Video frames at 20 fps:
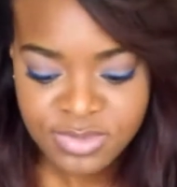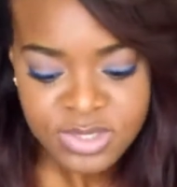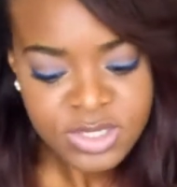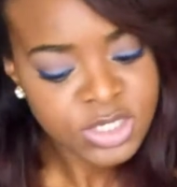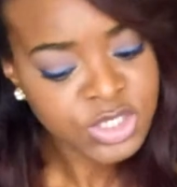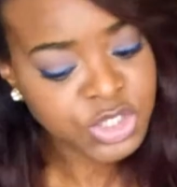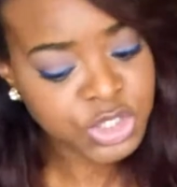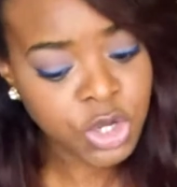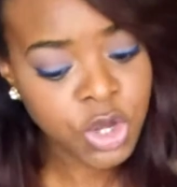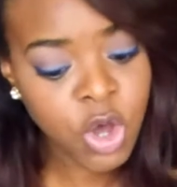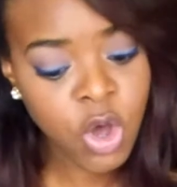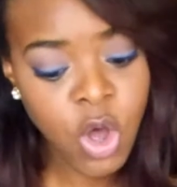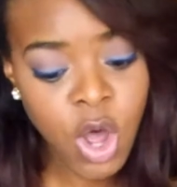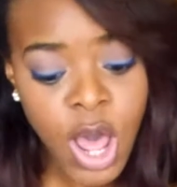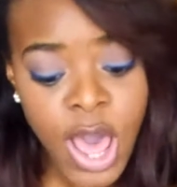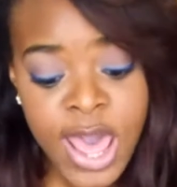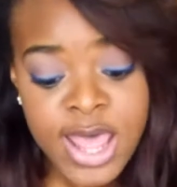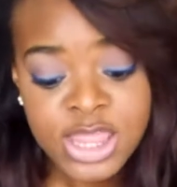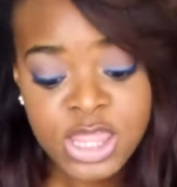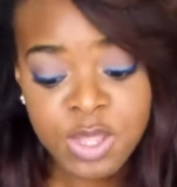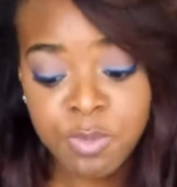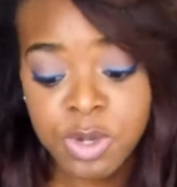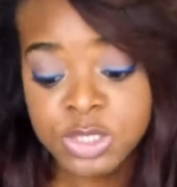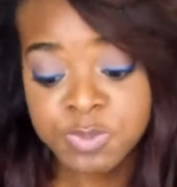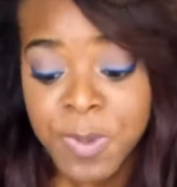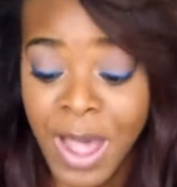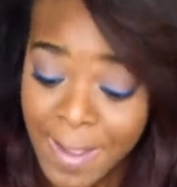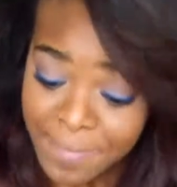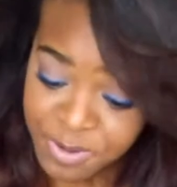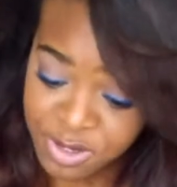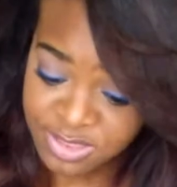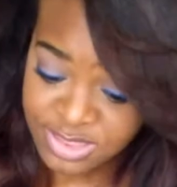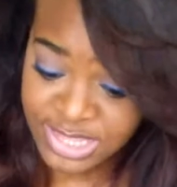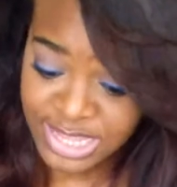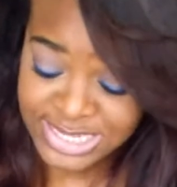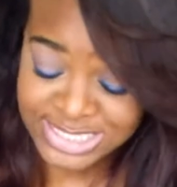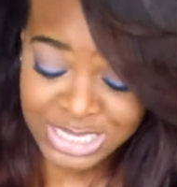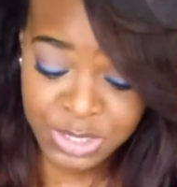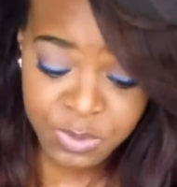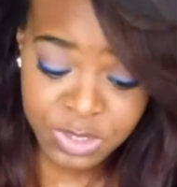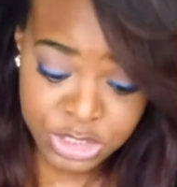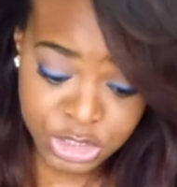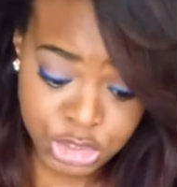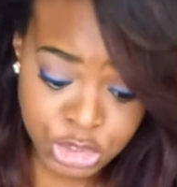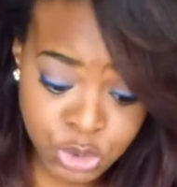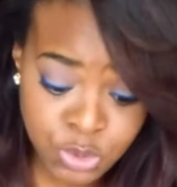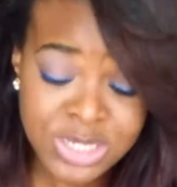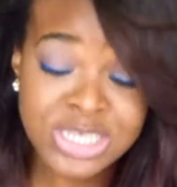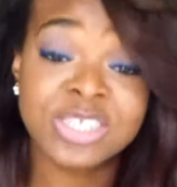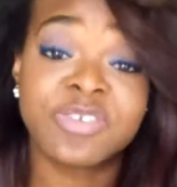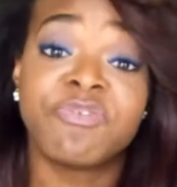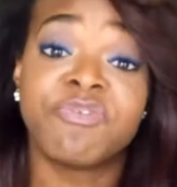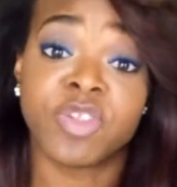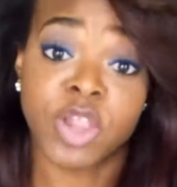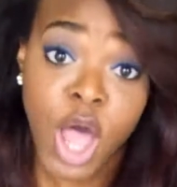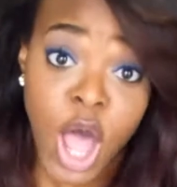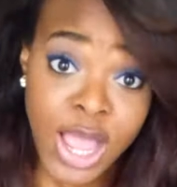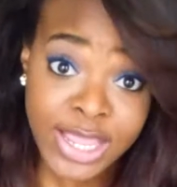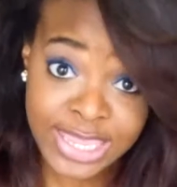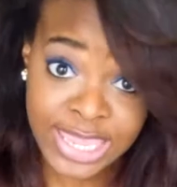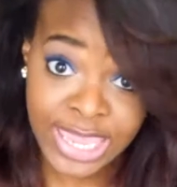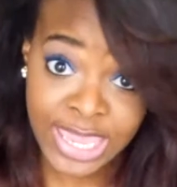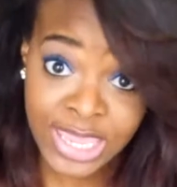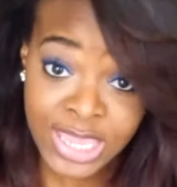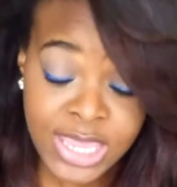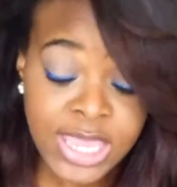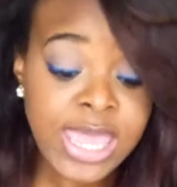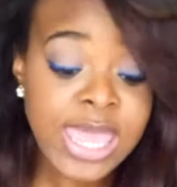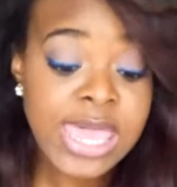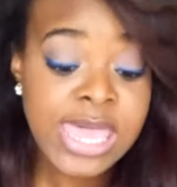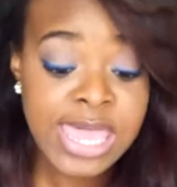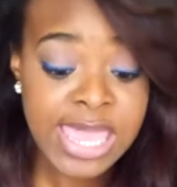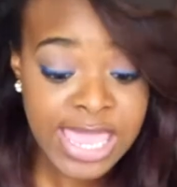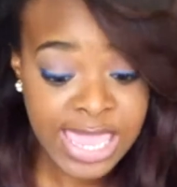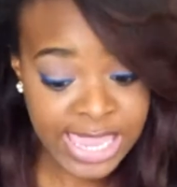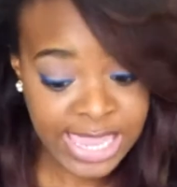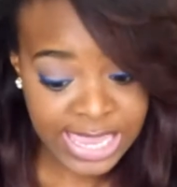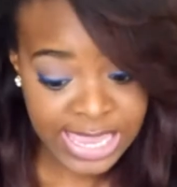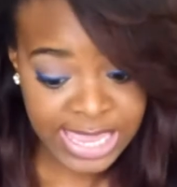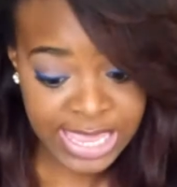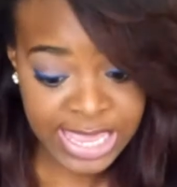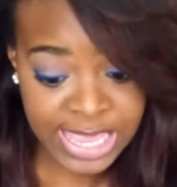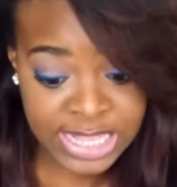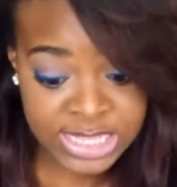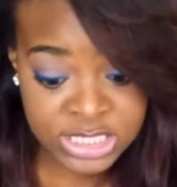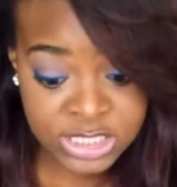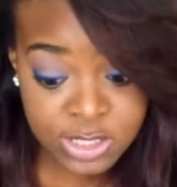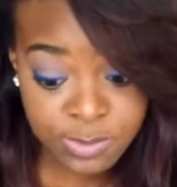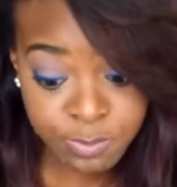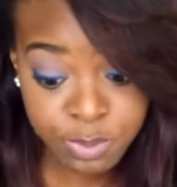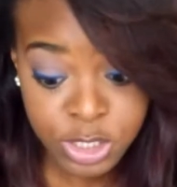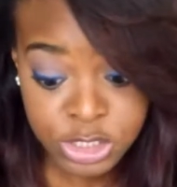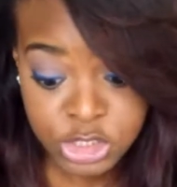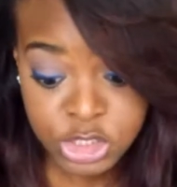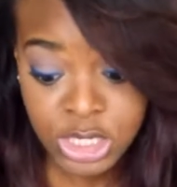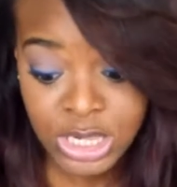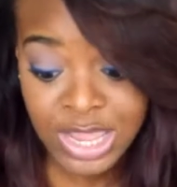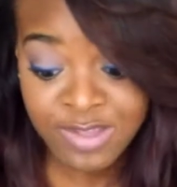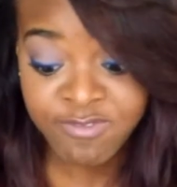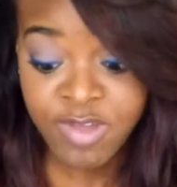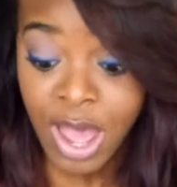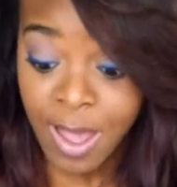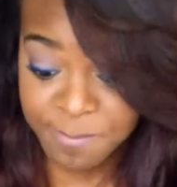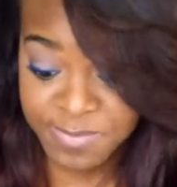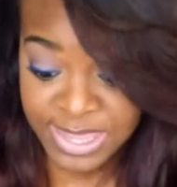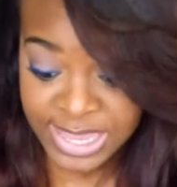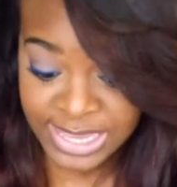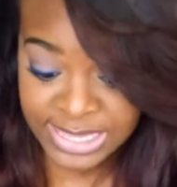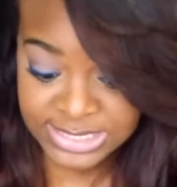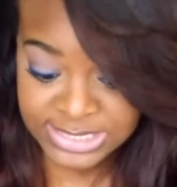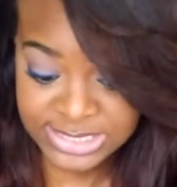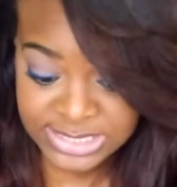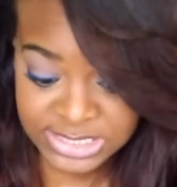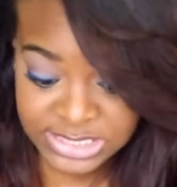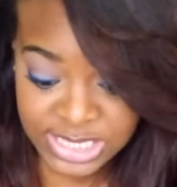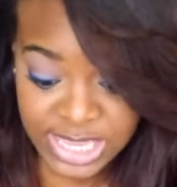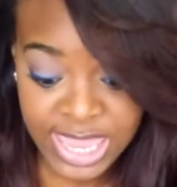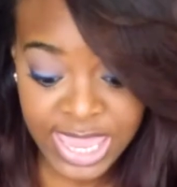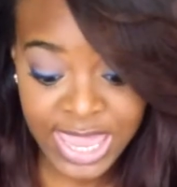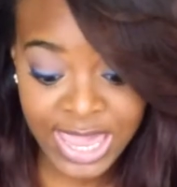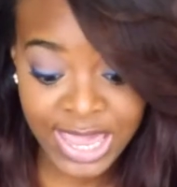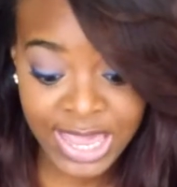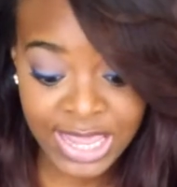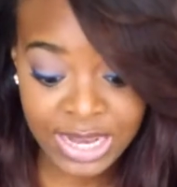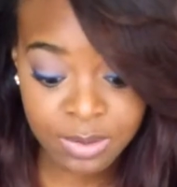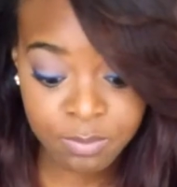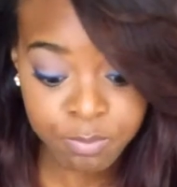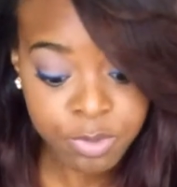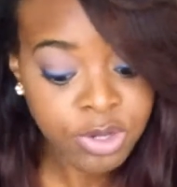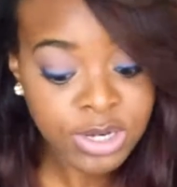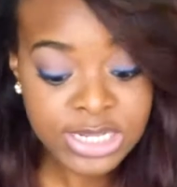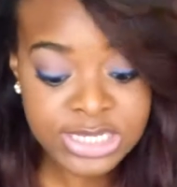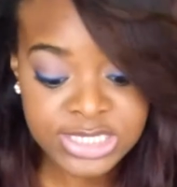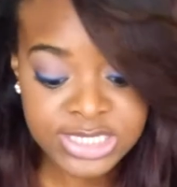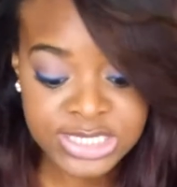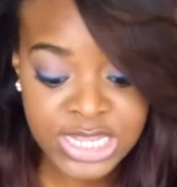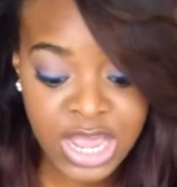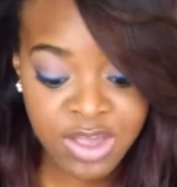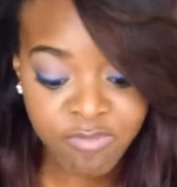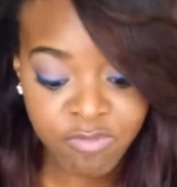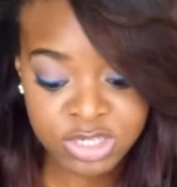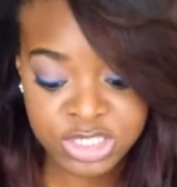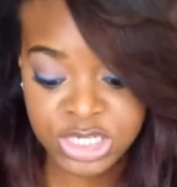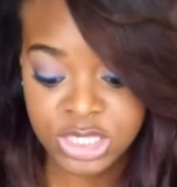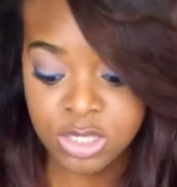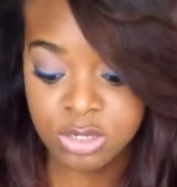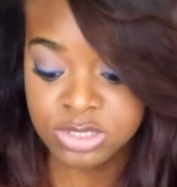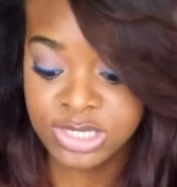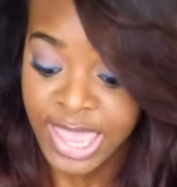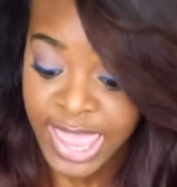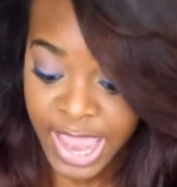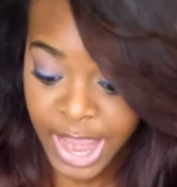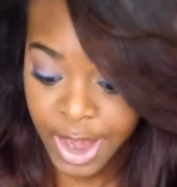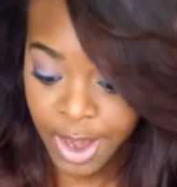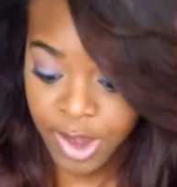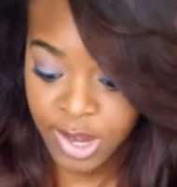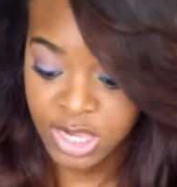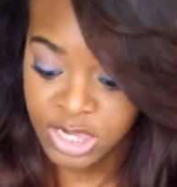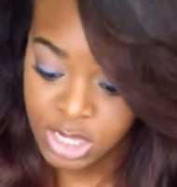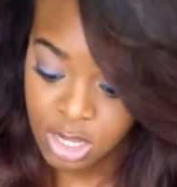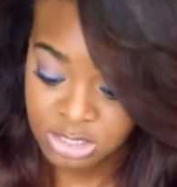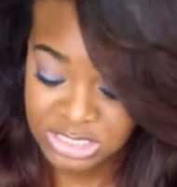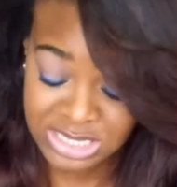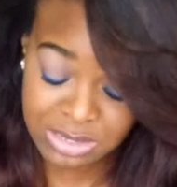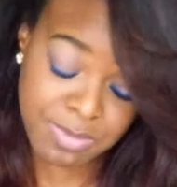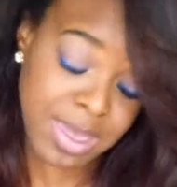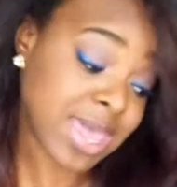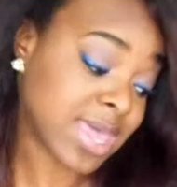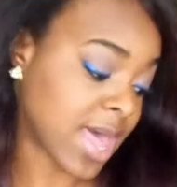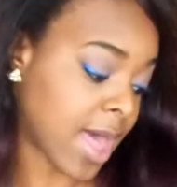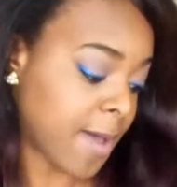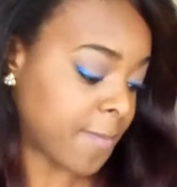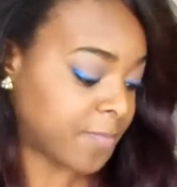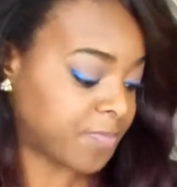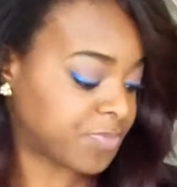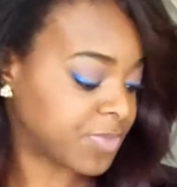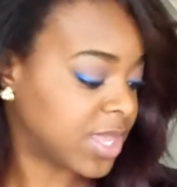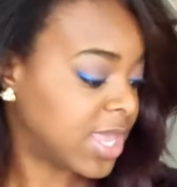So the most popular things that we do is vlogging and personal life updates and beauty stuff, which includes hair, clothes, and makeup.